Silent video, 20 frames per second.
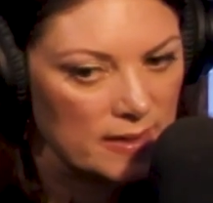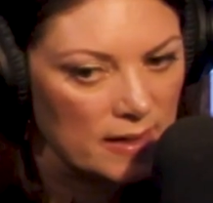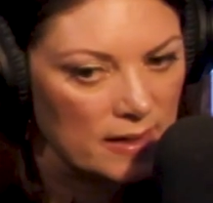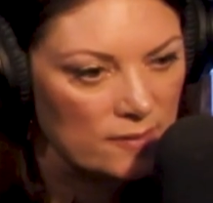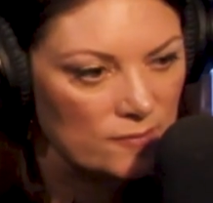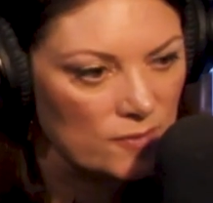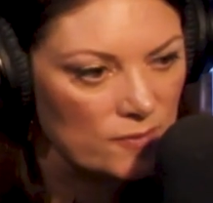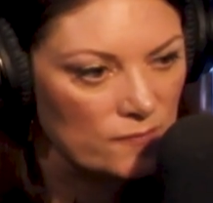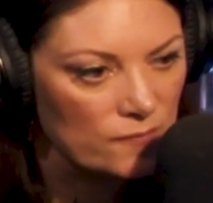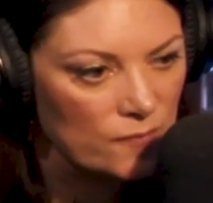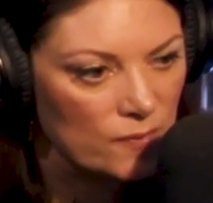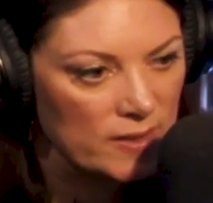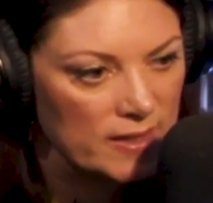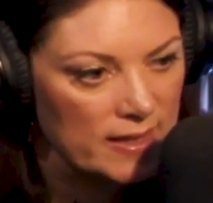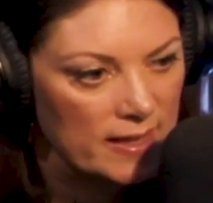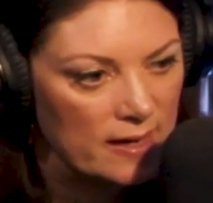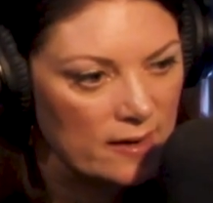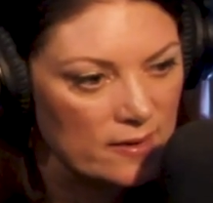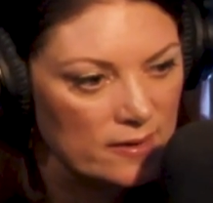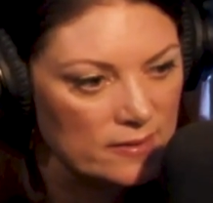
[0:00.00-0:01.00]
140
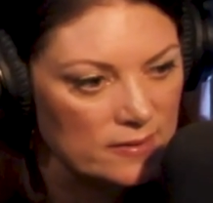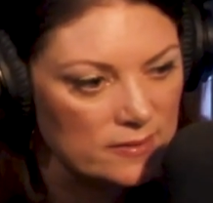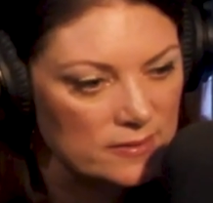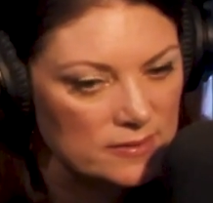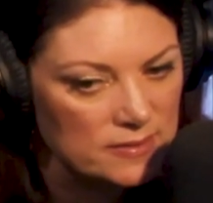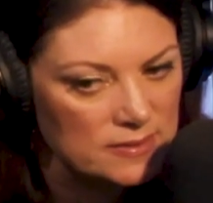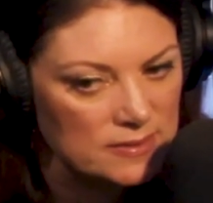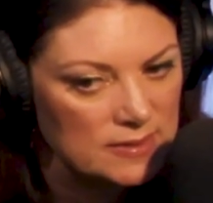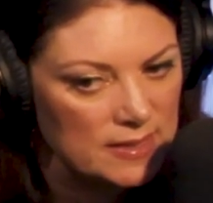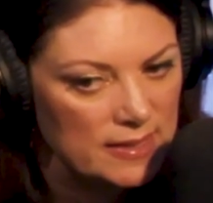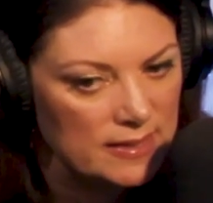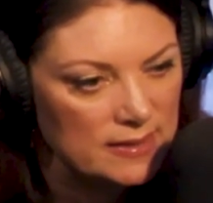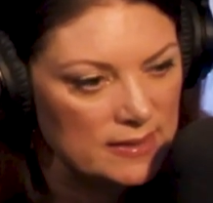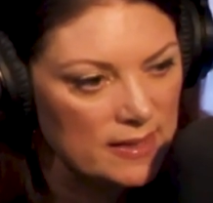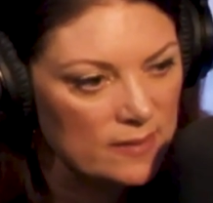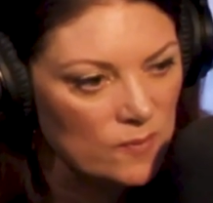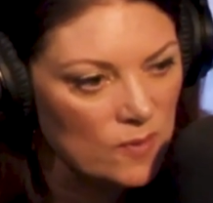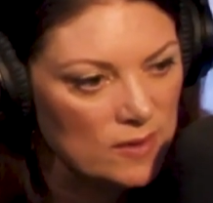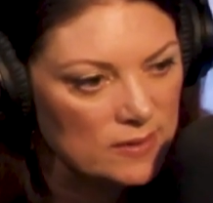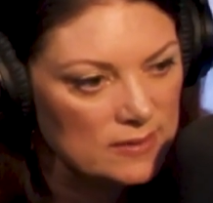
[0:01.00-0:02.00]
characters. Yeah. Like
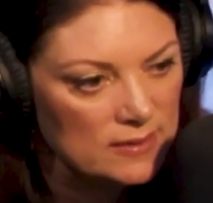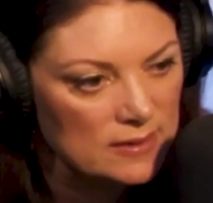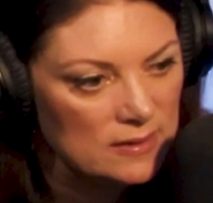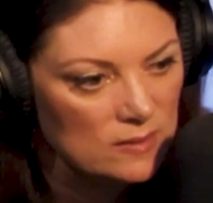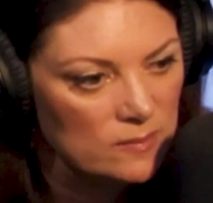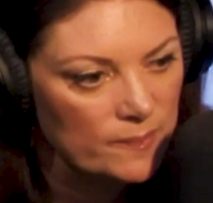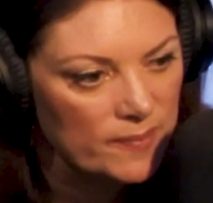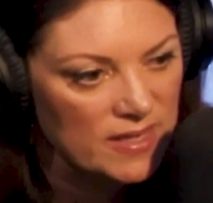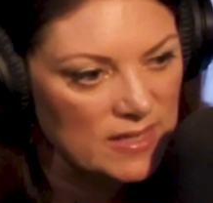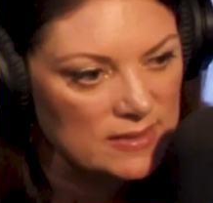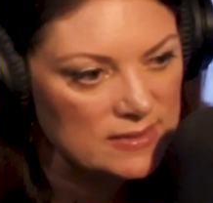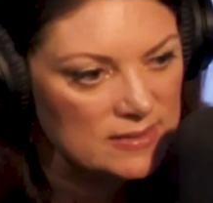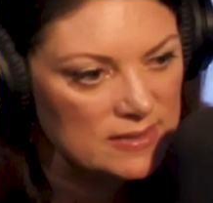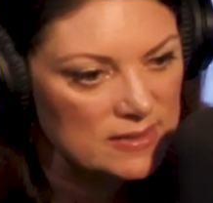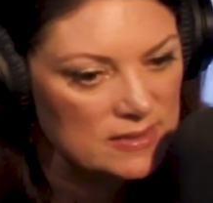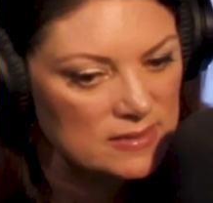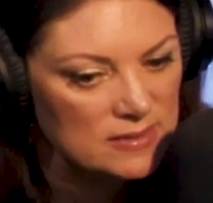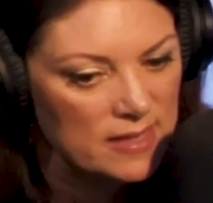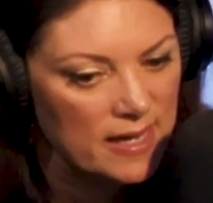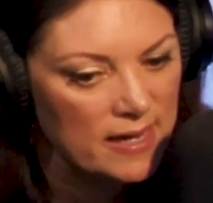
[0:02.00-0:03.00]
they want little pieces.
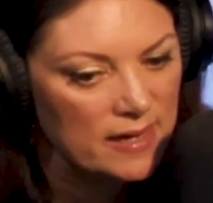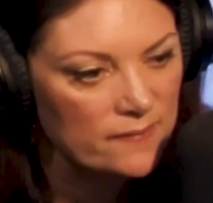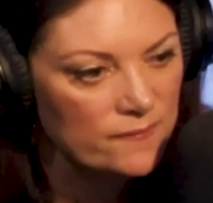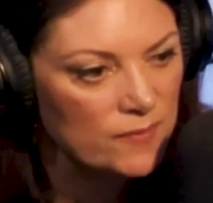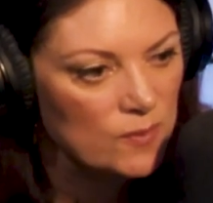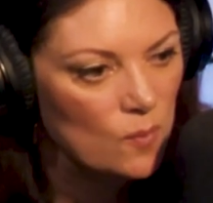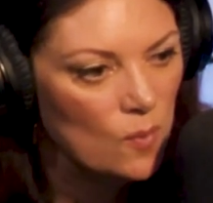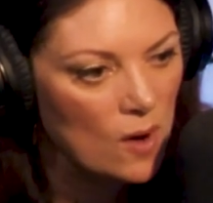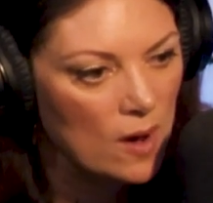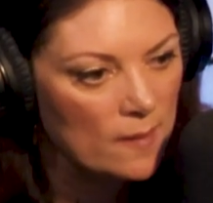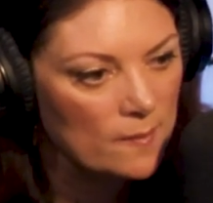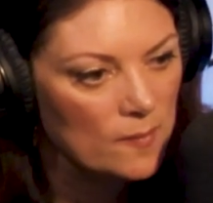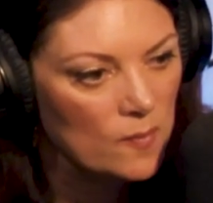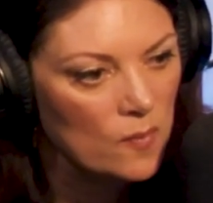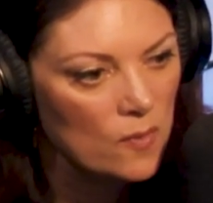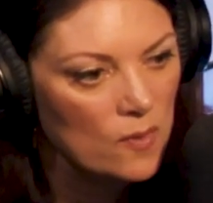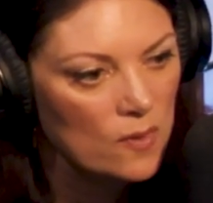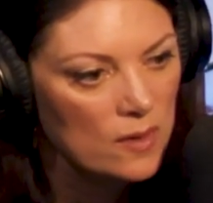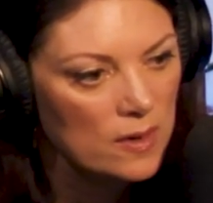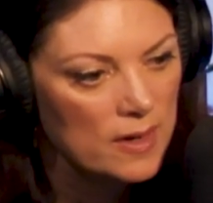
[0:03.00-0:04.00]
Yeah. And if you want
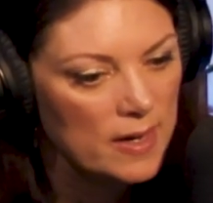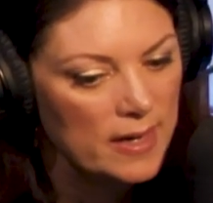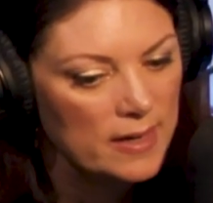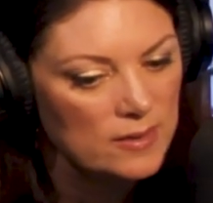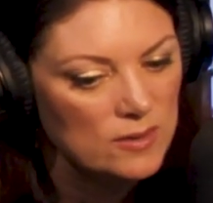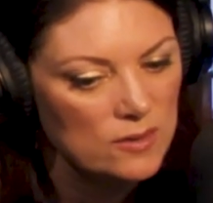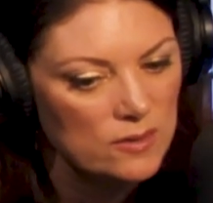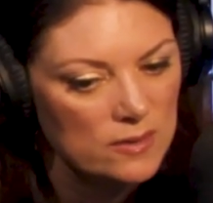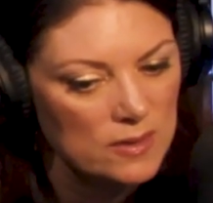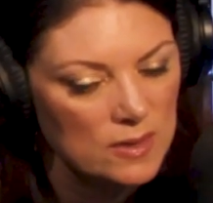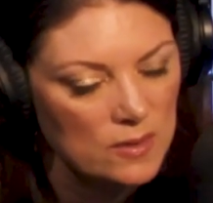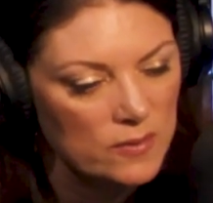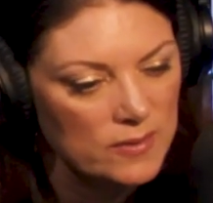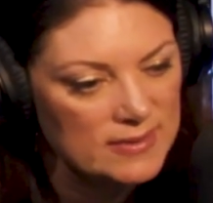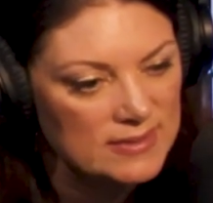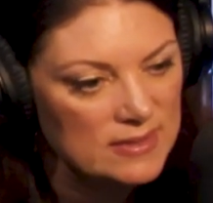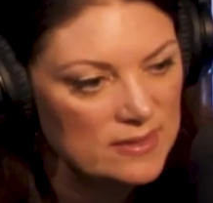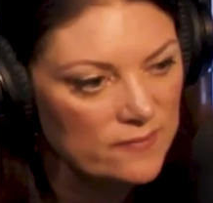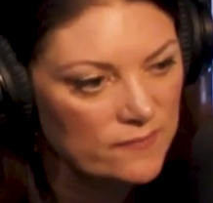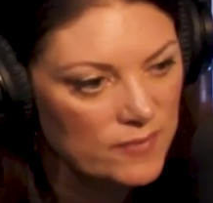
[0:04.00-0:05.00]
more and you're yeah.
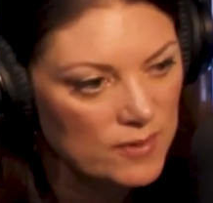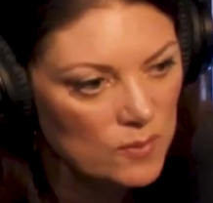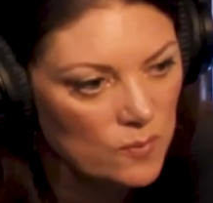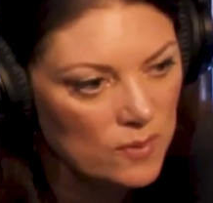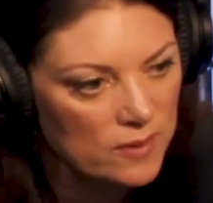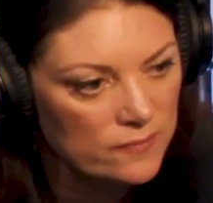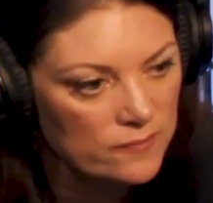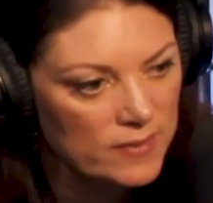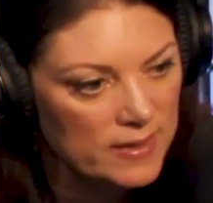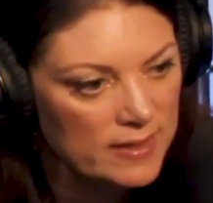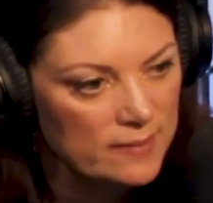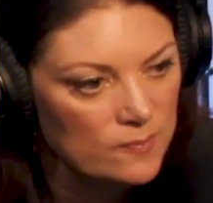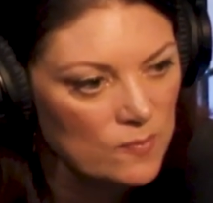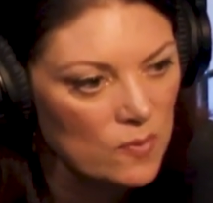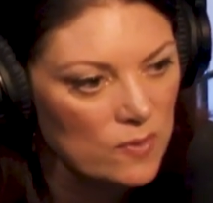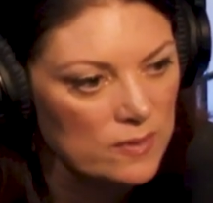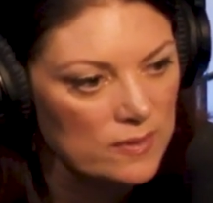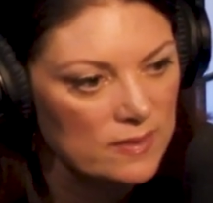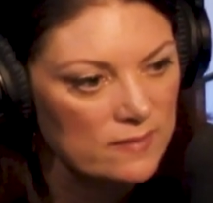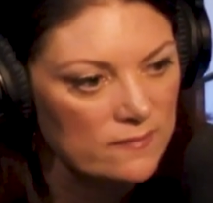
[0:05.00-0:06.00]
inquisitive and you want to read
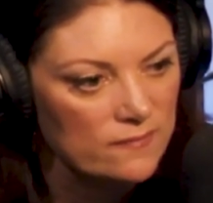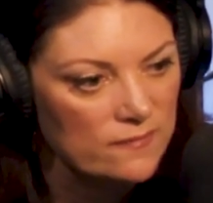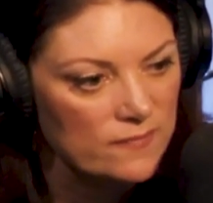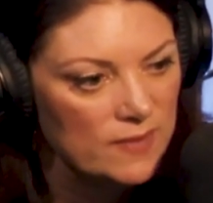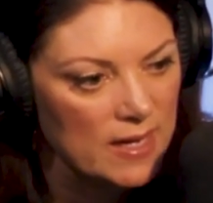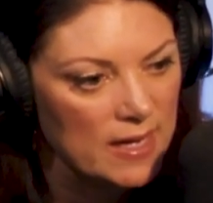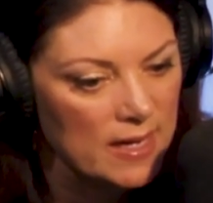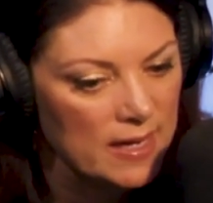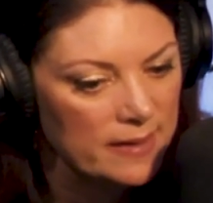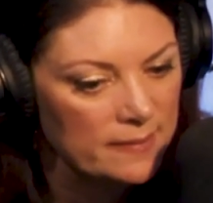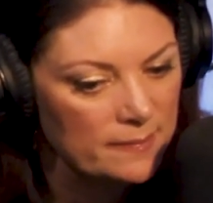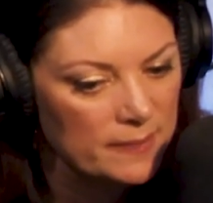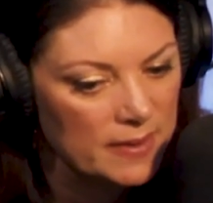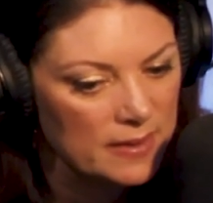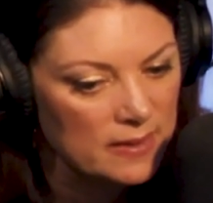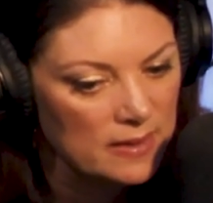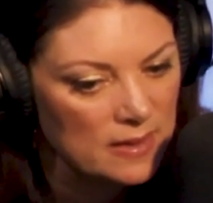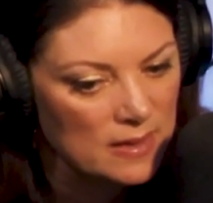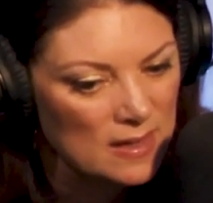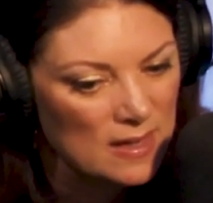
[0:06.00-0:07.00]
more, then fine.
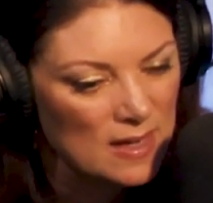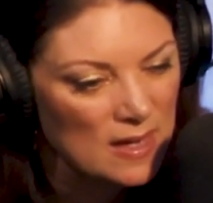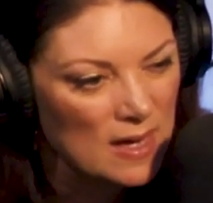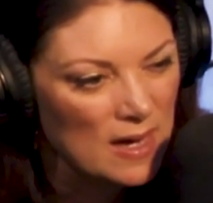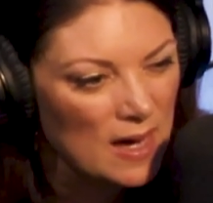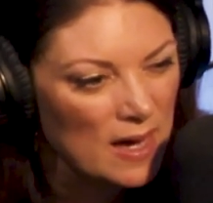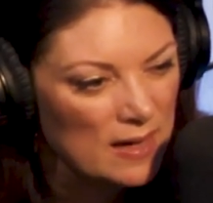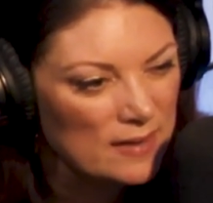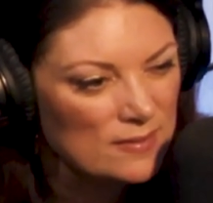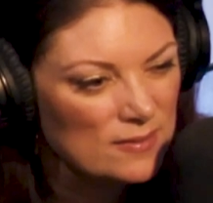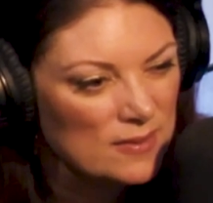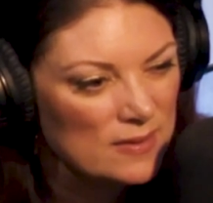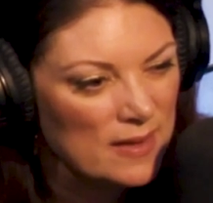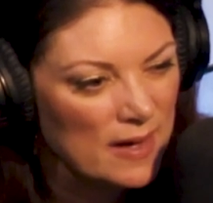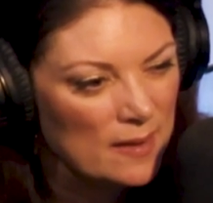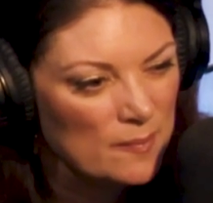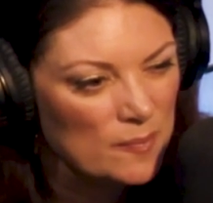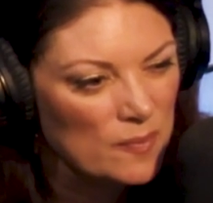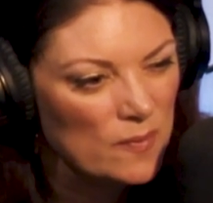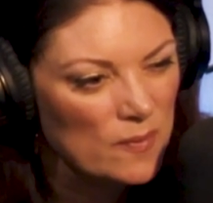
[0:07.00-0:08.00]
But to
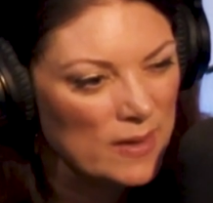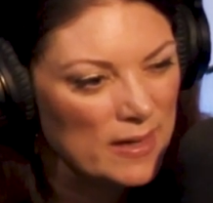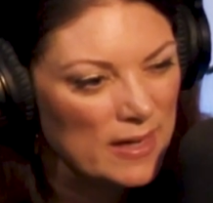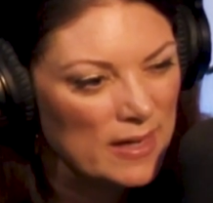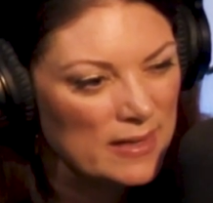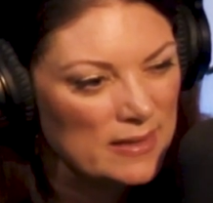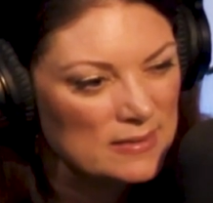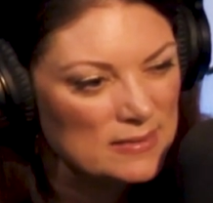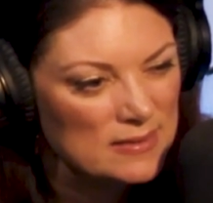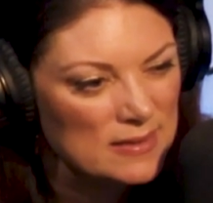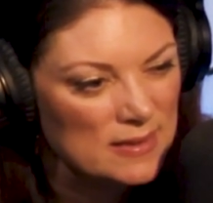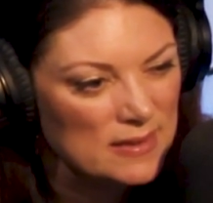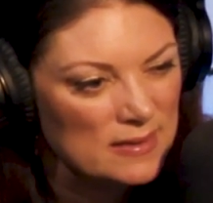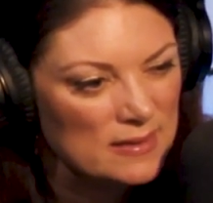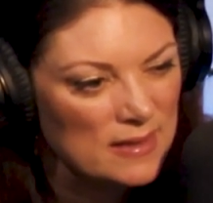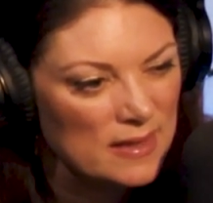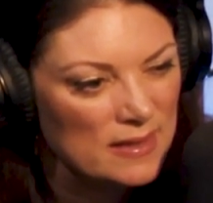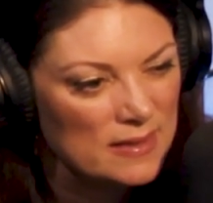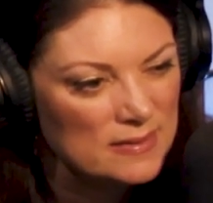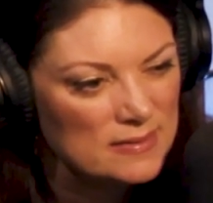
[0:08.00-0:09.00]
that point, I guess that
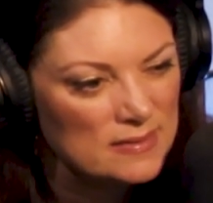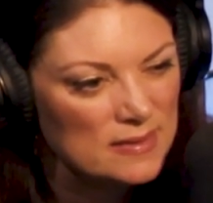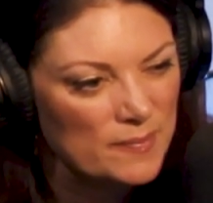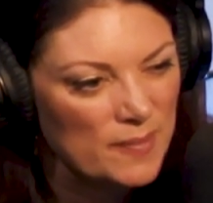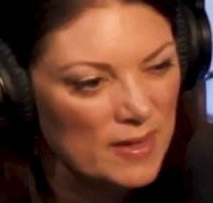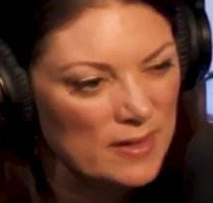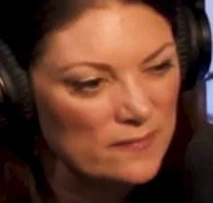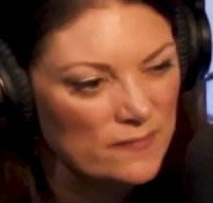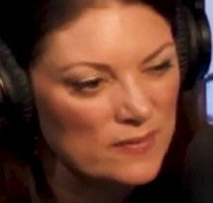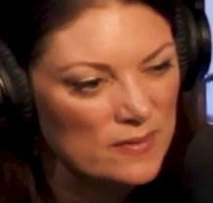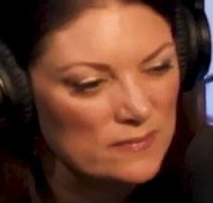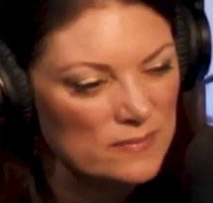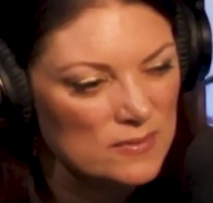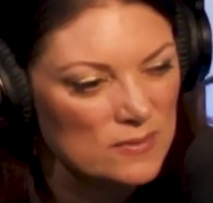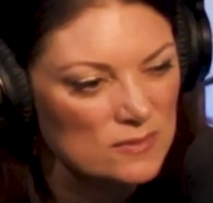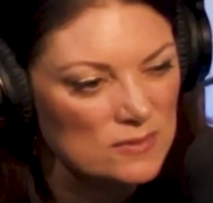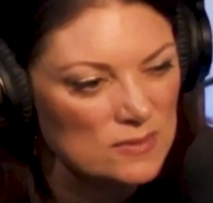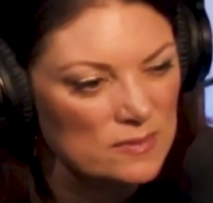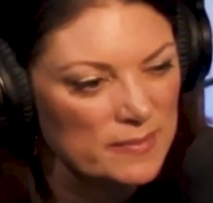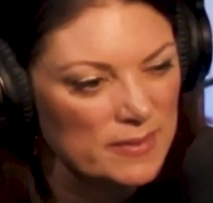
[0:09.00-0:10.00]
that is the benefit of
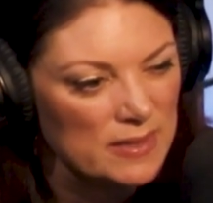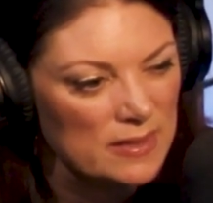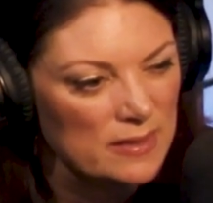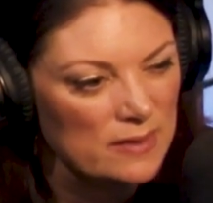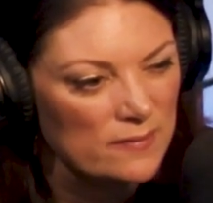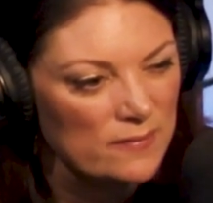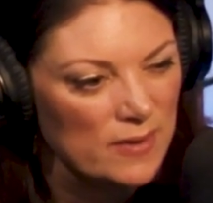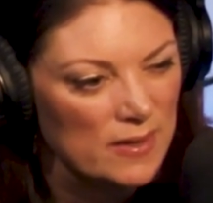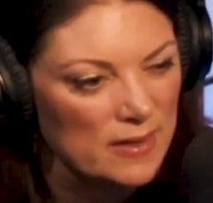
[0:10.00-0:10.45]
yeah. social media, right?